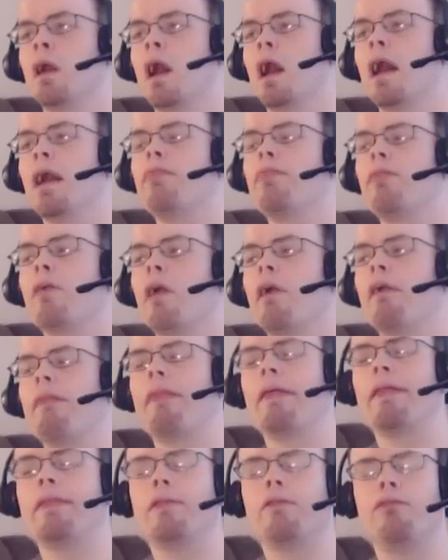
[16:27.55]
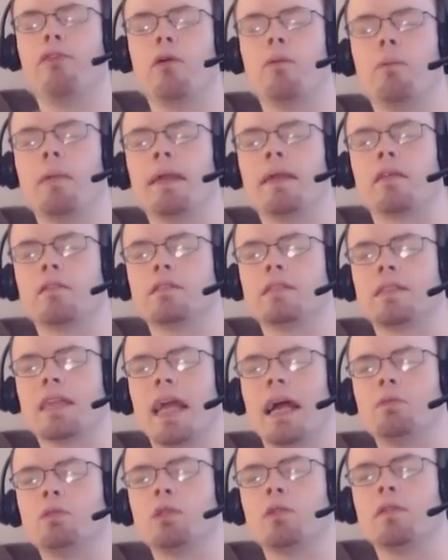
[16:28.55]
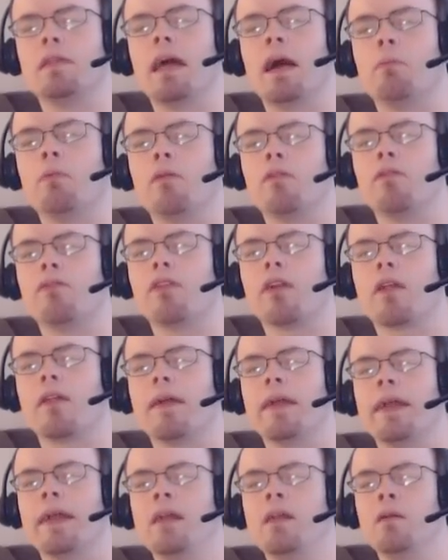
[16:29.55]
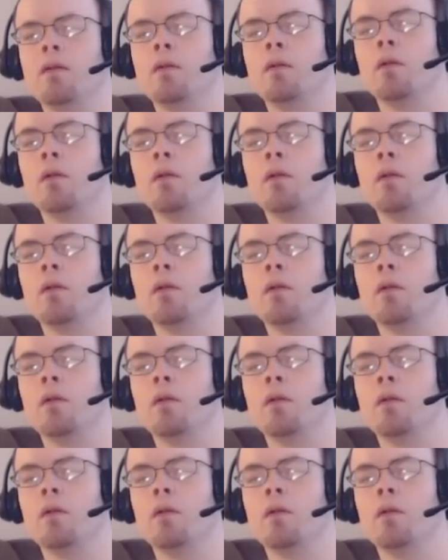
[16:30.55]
I thought that the filmmakers captured that perfectly.